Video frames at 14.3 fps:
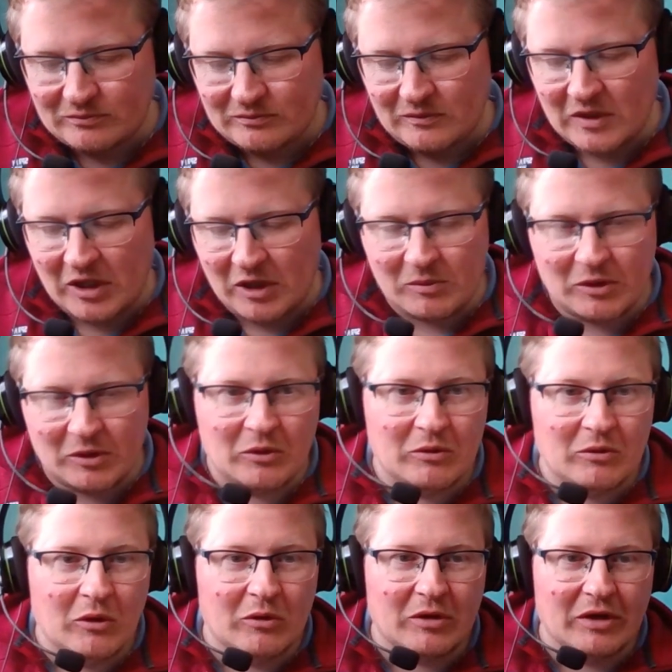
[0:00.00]
here we go.
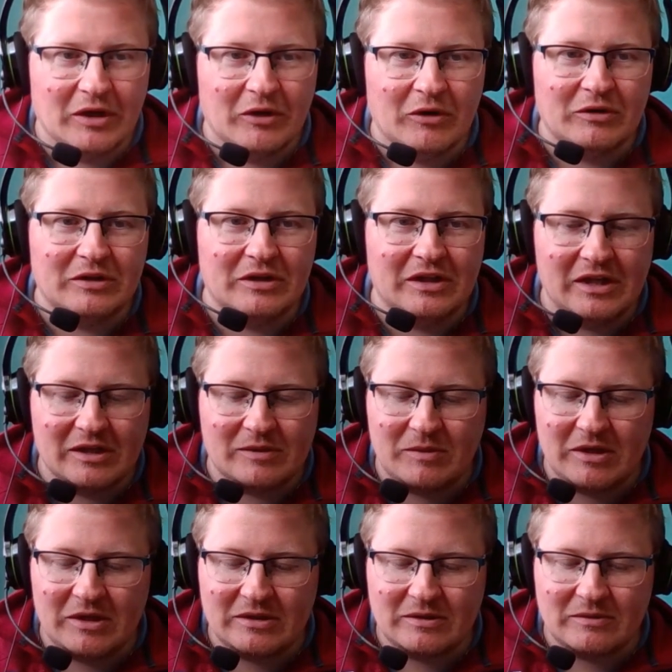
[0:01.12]
Okay, on to the next
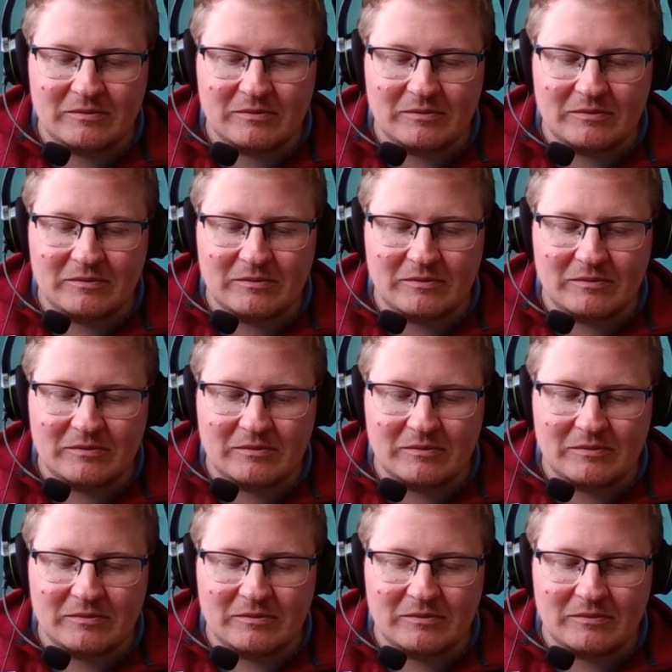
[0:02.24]
base.